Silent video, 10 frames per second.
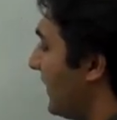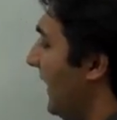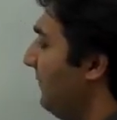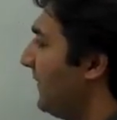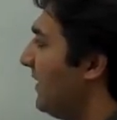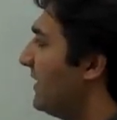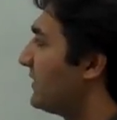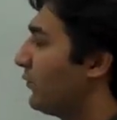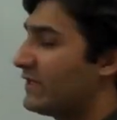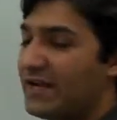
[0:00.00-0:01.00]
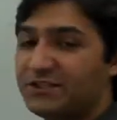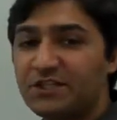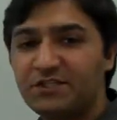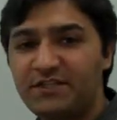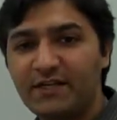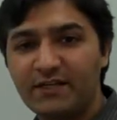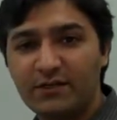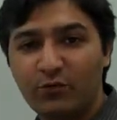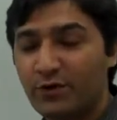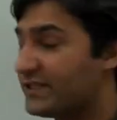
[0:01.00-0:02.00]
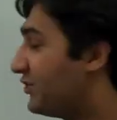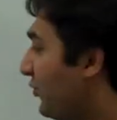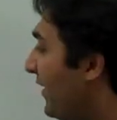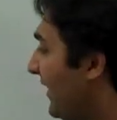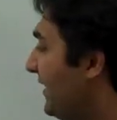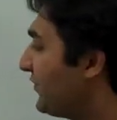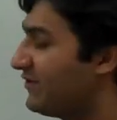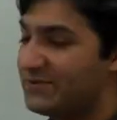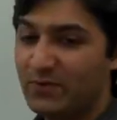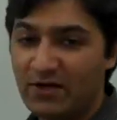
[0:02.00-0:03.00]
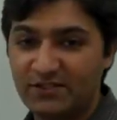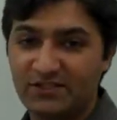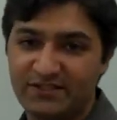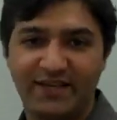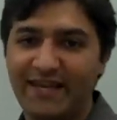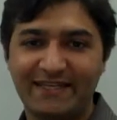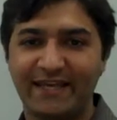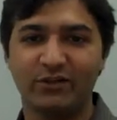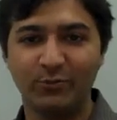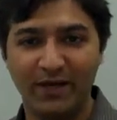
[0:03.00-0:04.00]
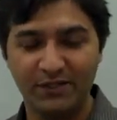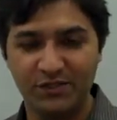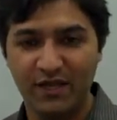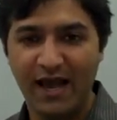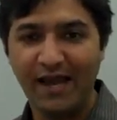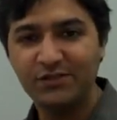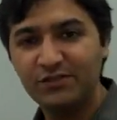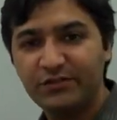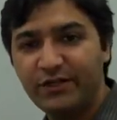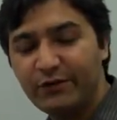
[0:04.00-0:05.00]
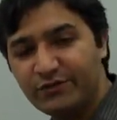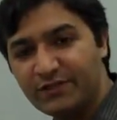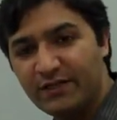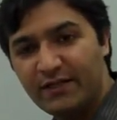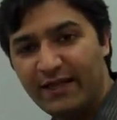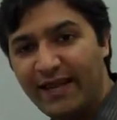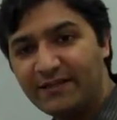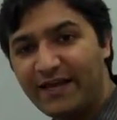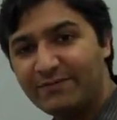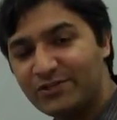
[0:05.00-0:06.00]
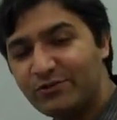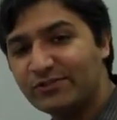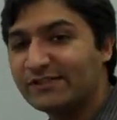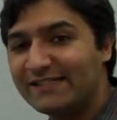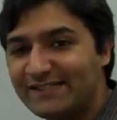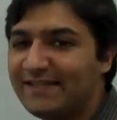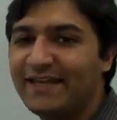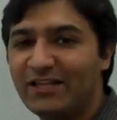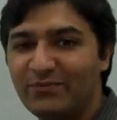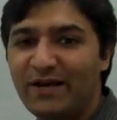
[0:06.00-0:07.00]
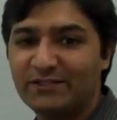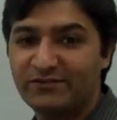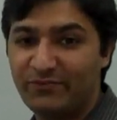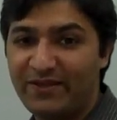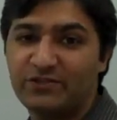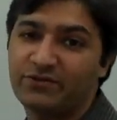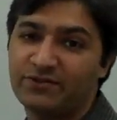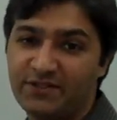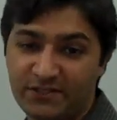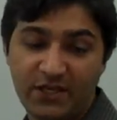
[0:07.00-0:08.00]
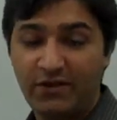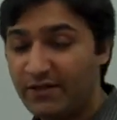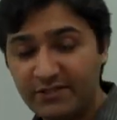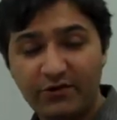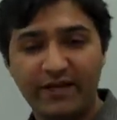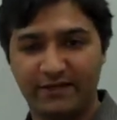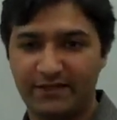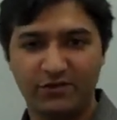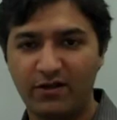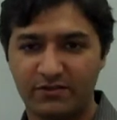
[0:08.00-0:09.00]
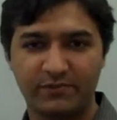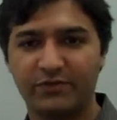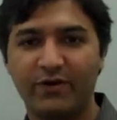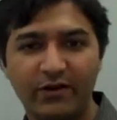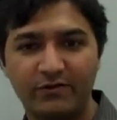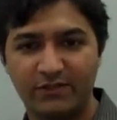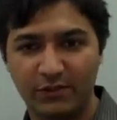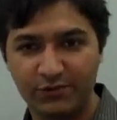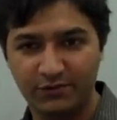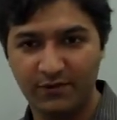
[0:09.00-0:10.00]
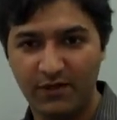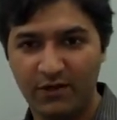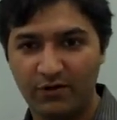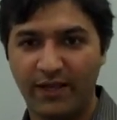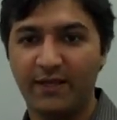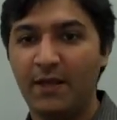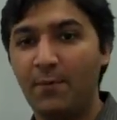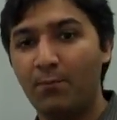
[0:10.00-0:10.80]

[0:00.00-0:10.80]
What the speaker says: Okay? So what I just did was, assuming each of these blocks is say 8 kilobytes, I just reduced 8 times 2, so 16 kilobytes of space on this disk. It's great, it's awesome, it's a very good solution. Okay?